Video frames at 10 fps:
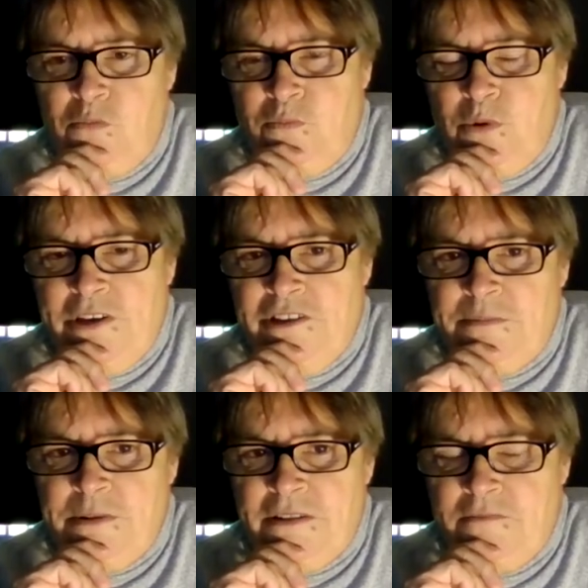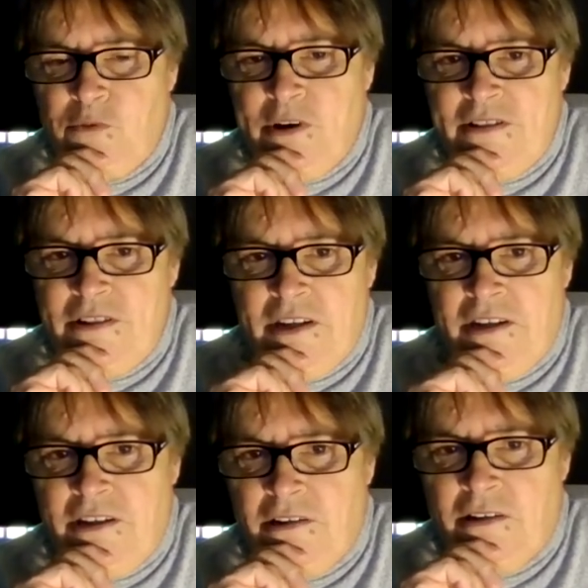we need to be
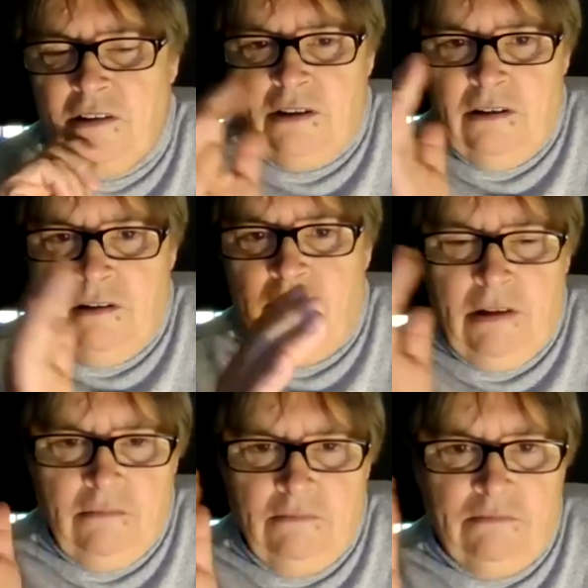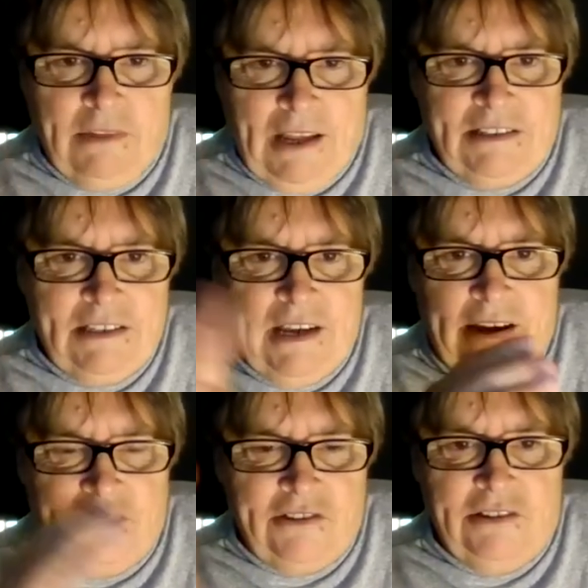rethinking that
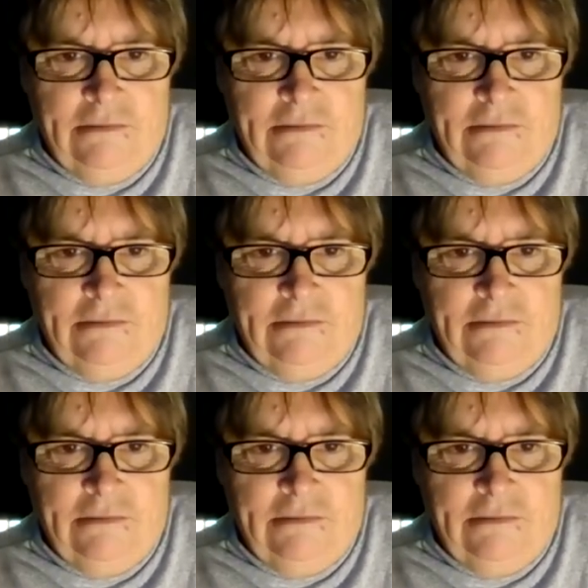staged